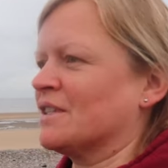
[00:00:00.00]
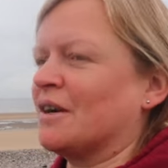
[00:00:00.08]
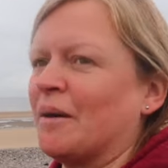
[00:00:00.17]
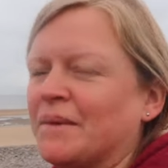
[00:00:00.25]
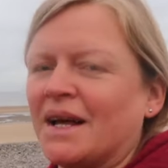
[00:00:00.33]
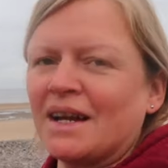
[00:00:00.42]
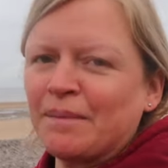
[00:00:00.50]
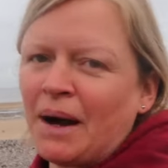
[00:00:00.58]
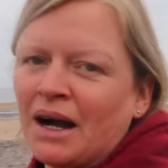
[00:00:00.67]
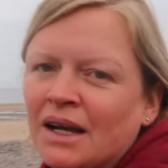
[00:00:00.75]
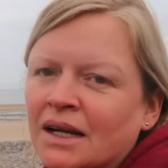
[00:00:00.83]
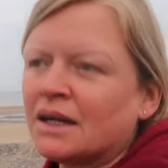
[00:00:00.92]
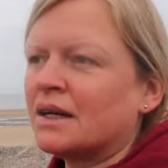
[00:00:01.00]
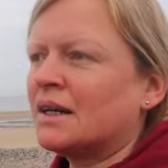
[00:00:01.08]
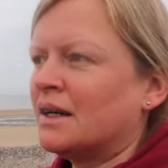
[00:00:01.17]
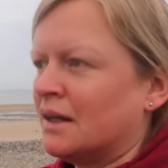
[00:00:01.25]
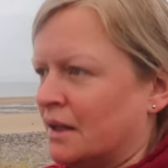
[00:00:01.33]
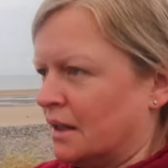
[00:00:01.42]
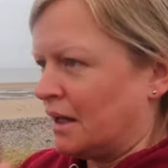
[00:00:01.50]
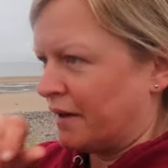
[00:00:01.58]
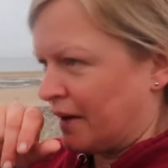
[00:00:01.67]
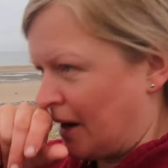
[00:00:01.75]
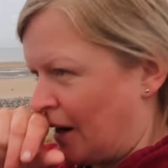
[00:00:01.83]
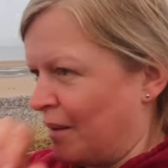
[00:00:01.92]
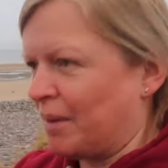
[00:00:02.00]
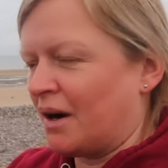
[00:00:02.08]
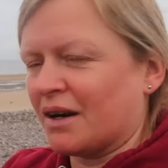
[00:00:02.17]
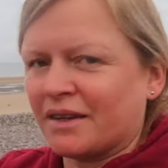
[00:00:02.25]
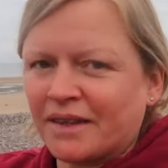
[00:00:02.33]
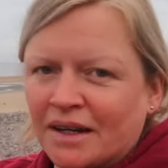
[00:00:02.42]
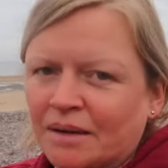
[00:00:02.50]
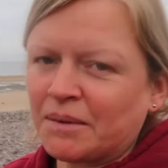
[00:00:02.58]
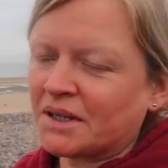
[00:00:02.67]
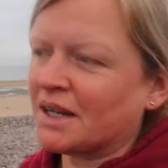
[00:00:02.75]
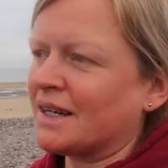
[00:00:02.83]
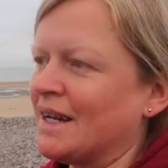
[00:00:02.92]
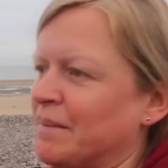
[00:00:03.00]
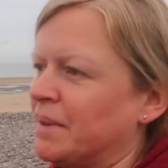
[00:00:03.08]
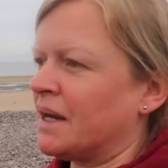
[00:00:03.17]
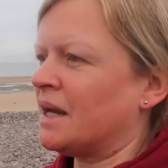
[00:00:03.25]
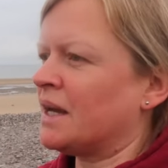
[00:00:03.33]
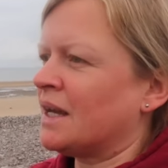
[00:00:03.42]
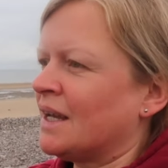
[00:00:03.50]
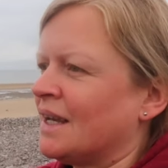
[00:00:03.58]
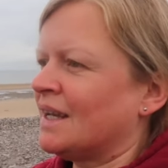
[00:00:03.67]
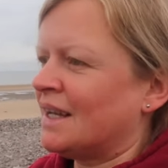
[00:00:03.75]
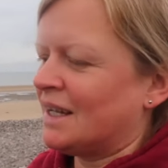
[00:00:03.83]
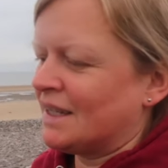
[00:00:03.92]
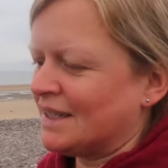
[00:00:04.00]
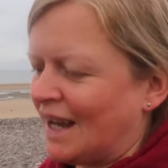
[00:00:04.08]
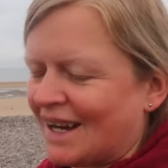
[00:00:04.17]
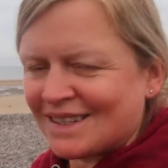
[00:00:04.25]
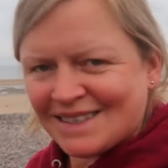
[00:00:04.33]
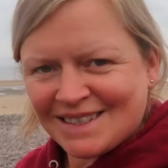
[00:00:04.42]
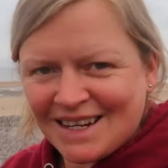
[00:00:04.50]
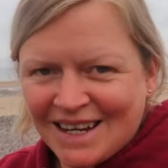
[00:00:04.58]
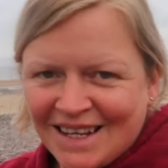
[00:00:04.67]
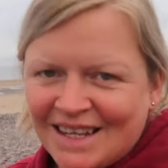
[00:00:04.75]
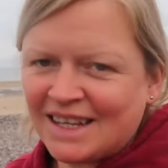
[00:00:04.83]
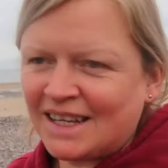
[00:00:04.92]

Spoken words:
so I'm nearly back at the car park, and then I'm gonna nip to Asda,